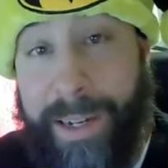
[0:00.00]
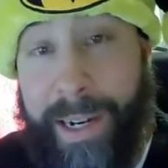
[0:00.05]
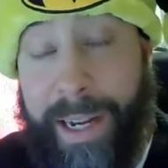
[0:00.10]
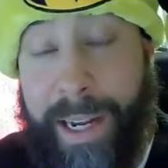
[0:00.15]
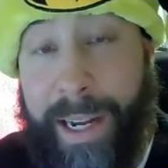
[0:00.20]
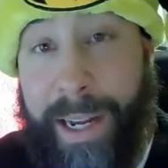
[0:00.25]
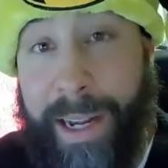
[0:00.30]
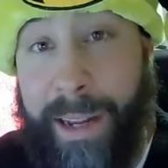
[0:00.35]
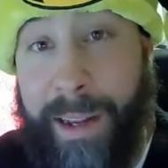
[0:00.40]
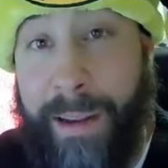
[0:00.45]
I
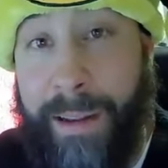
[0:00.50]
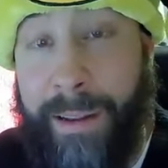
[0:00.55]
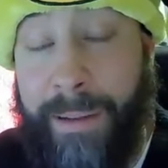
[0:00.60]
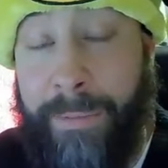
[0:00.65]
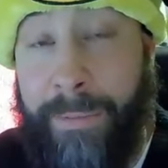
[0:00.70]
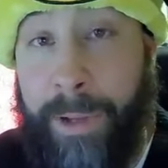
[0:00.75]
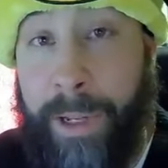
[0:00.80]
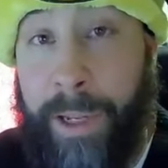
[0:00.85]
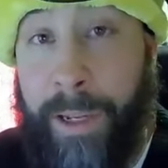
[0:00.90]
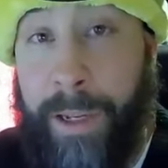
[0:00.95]

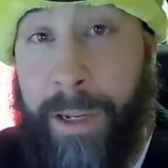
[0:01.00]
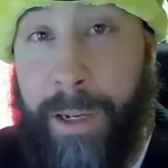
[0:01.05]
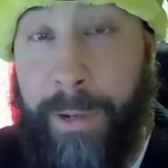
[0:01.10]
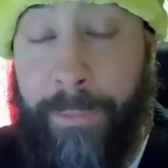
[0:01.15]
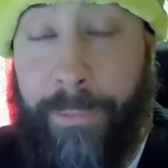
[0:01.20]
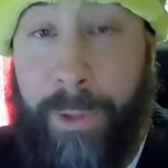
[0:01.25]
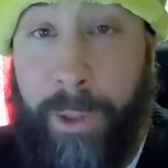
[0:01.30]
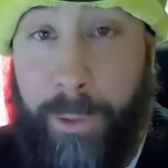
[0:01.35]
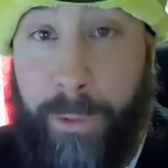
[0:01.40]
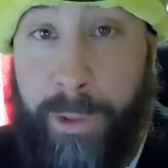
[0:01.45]
have a
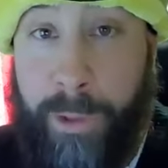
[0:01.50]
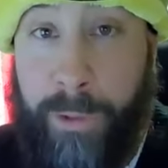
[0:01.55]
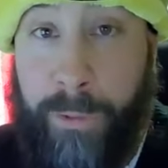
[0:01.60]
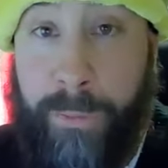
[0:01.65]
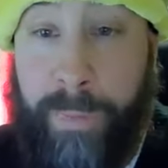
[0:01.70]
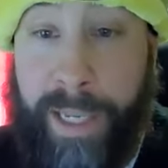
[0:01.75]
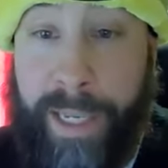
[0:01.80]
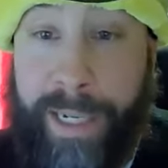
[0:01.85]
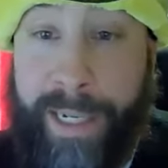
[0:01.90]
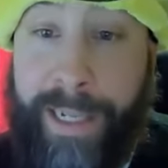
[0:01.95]
few too
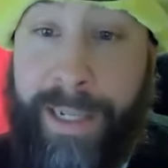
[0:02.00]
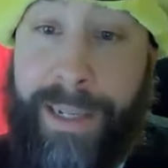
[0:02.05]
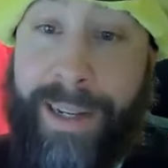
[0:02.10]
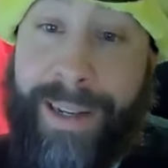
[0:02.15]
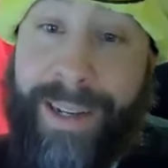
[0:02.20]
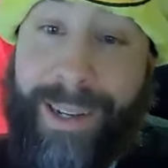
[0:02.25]
many,